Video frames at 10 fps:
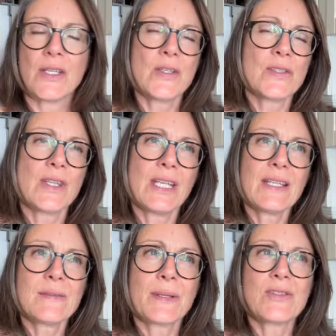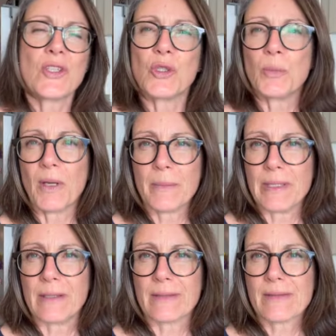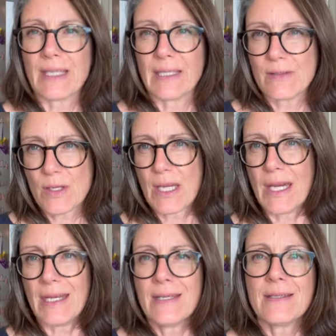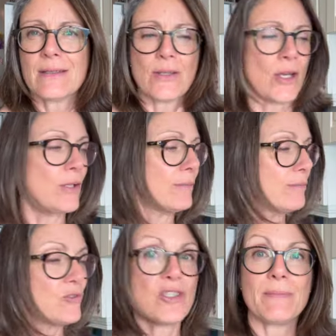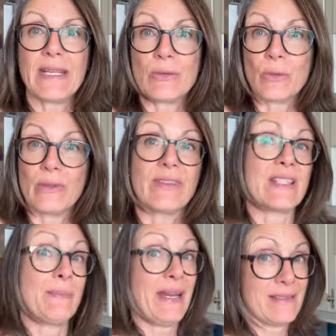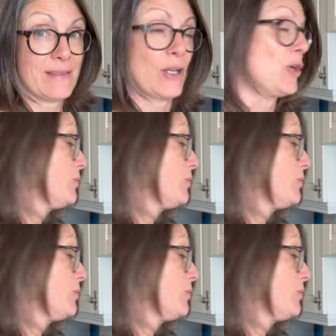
So the next question you might be asking is, okay, so just made all of this pesto,